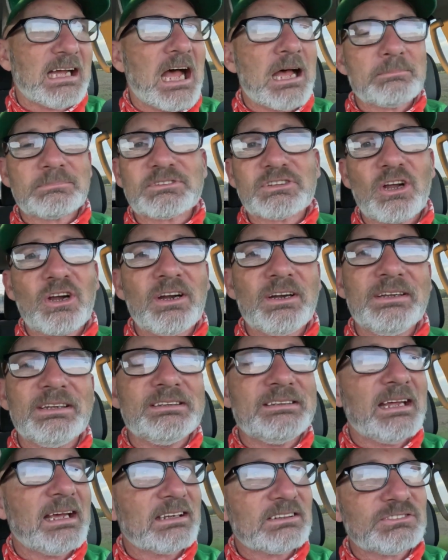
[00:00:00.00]
"I'm sorry to
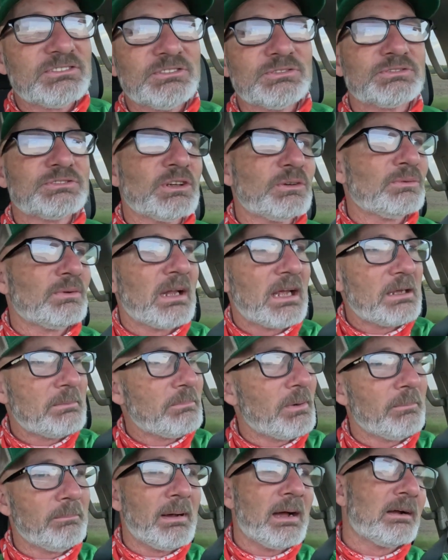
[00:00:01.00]
text you so late,
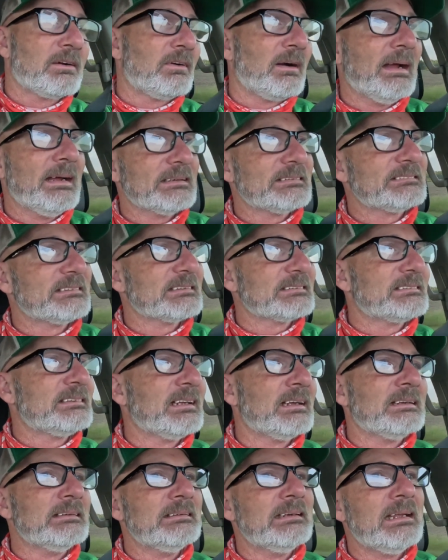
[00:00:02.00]
but my grass just
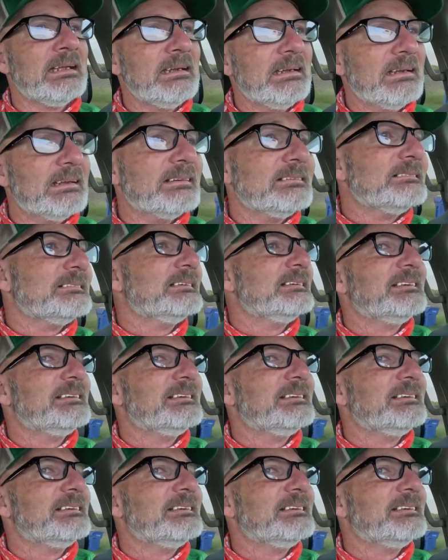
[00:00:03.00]
doesn't need it."